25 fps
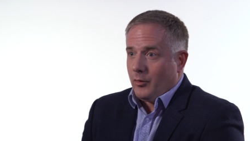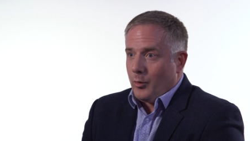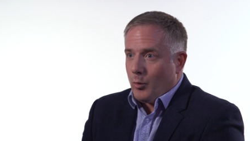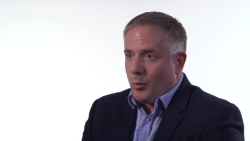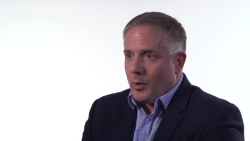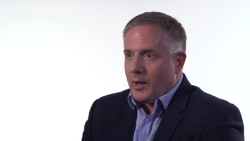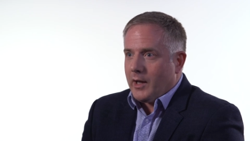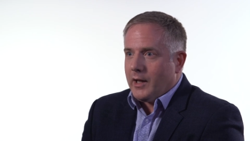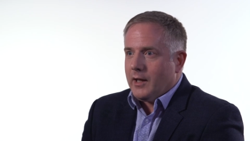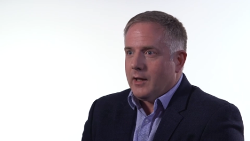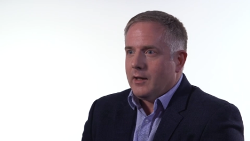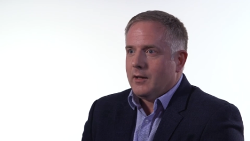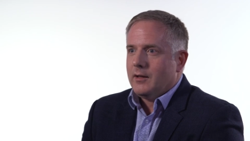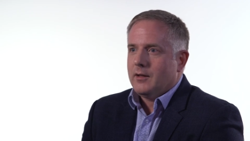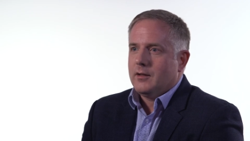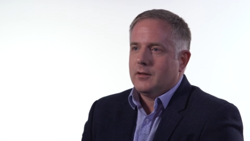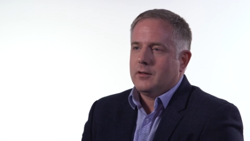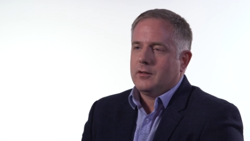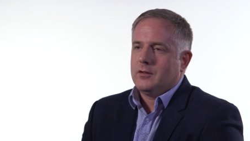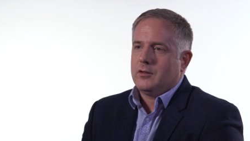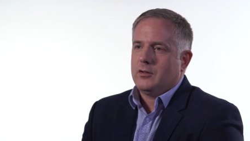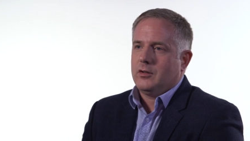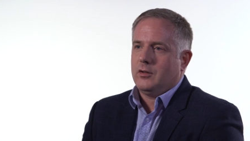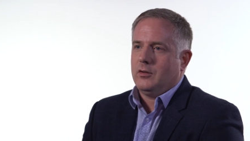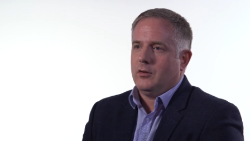the way
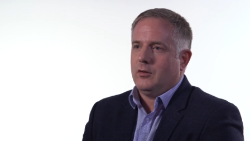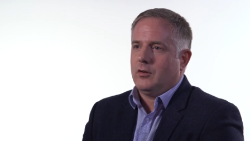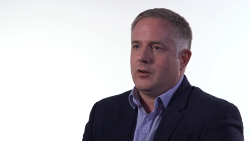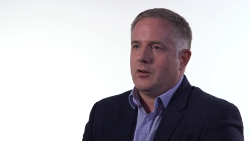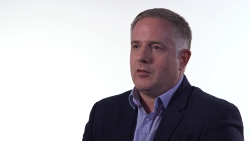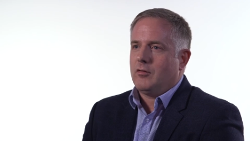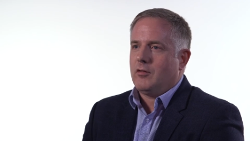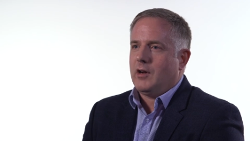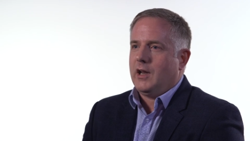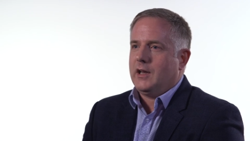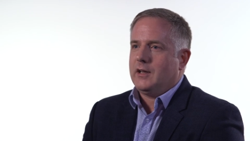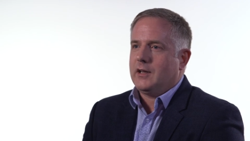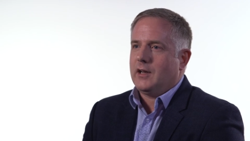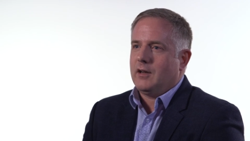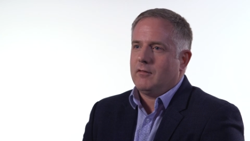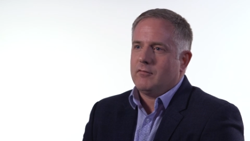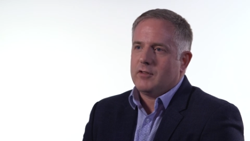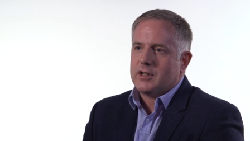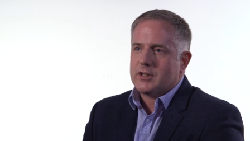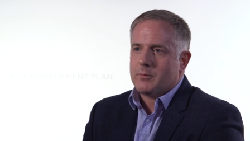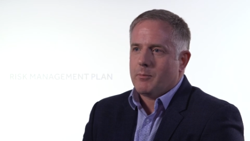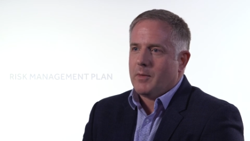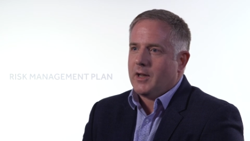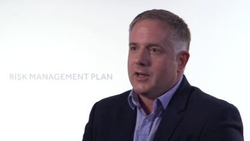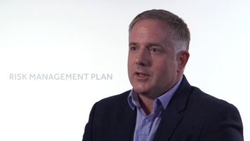to create a
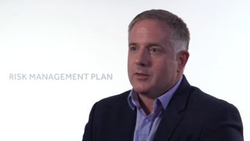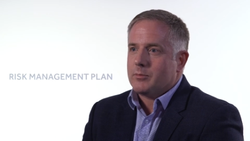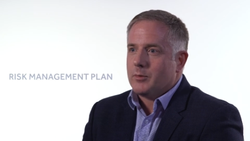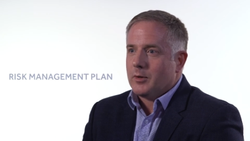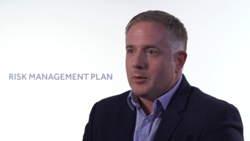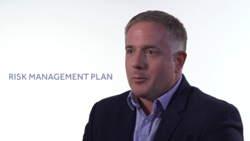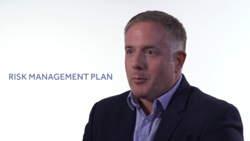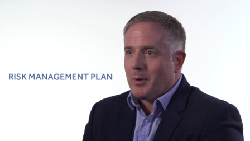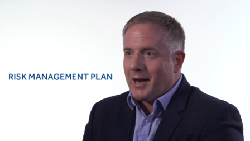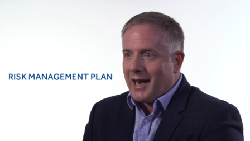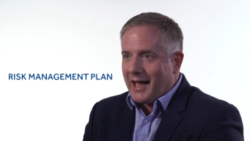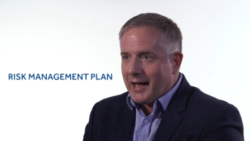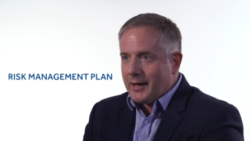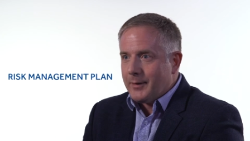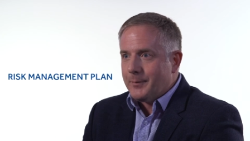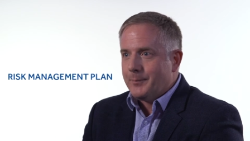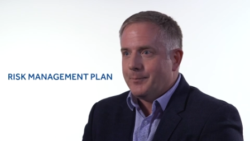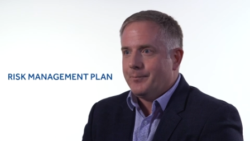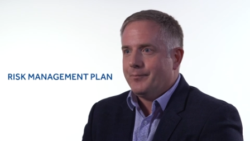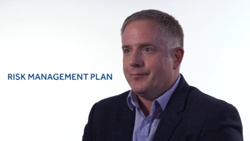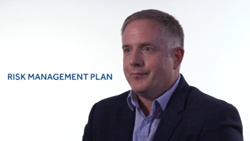risk management plan.